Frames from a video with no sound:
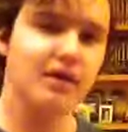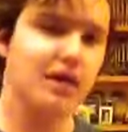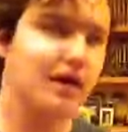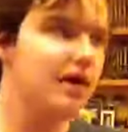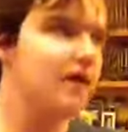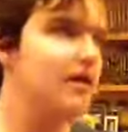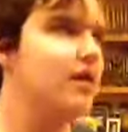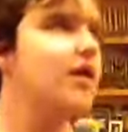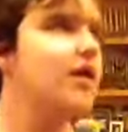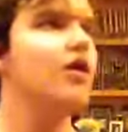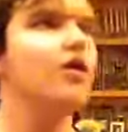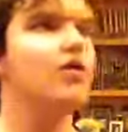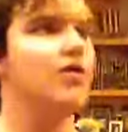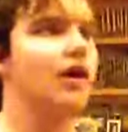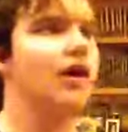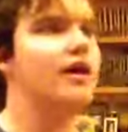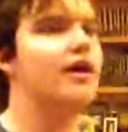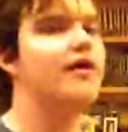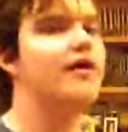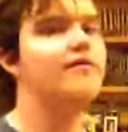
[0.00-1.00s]
that no.
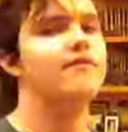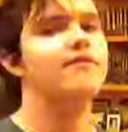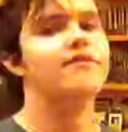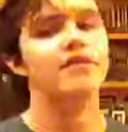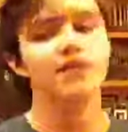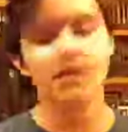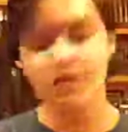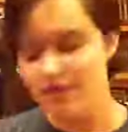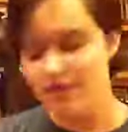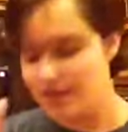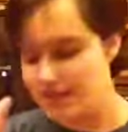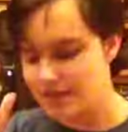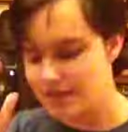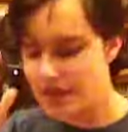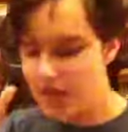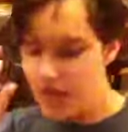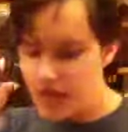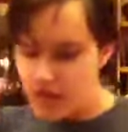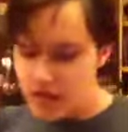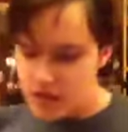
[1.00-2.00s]
I I literally
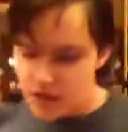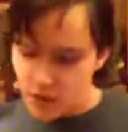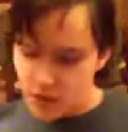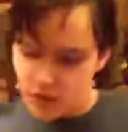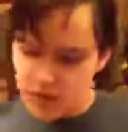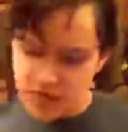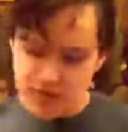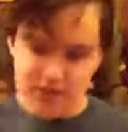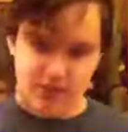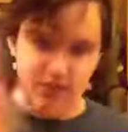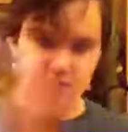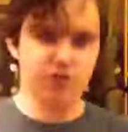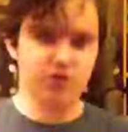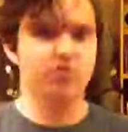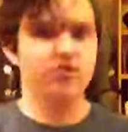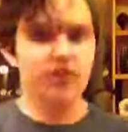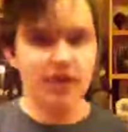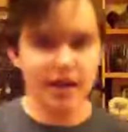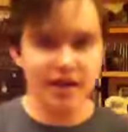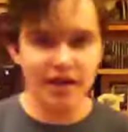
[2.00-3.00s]
went to the
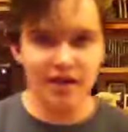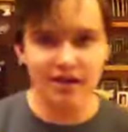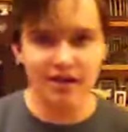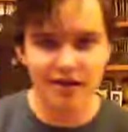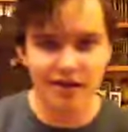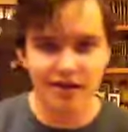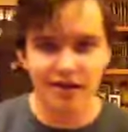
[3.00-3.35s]
creator,